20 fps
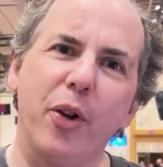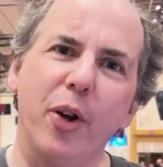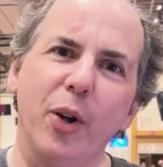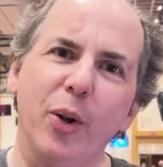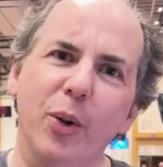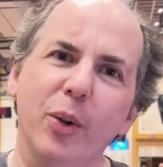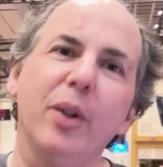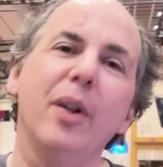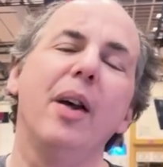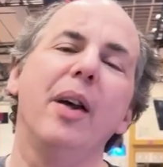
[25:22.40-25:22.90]

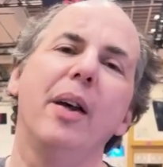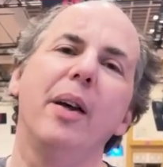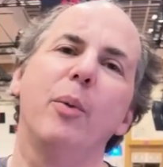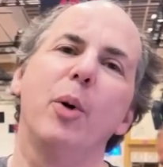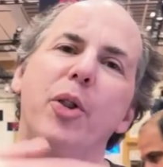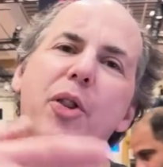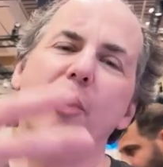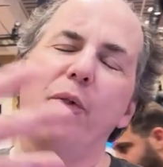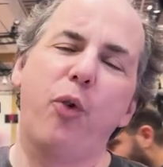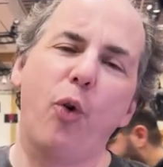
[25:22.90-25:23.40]
you,
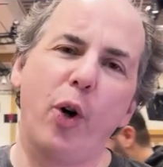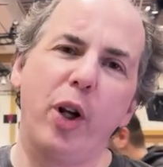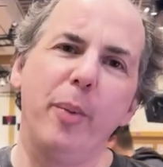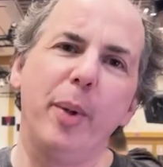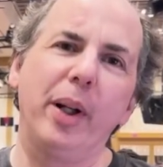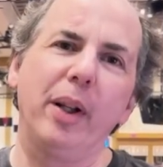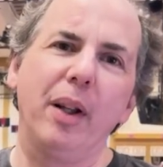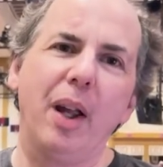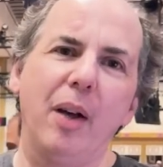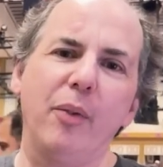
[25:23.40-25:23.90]
with the 40
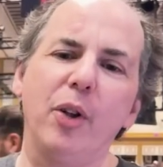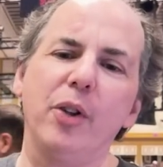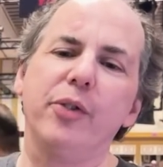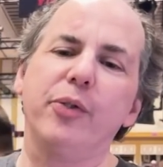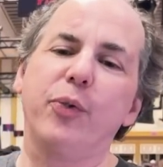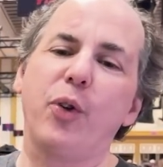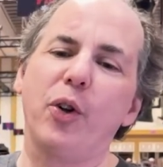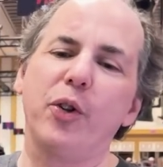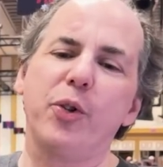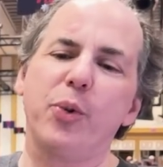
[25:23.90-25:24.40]
minute levels,
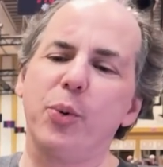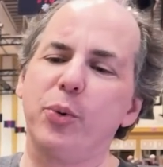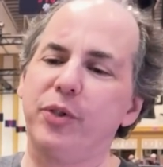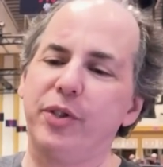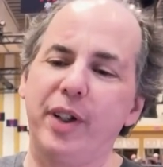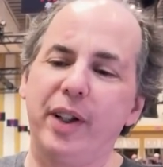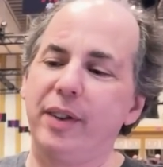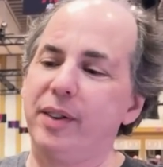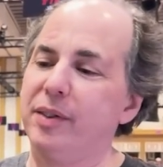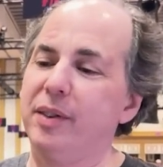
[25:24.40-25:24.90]
first
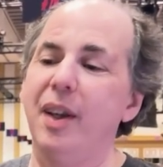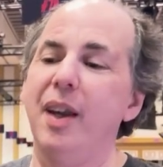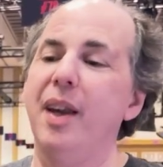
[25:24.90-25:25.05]
six,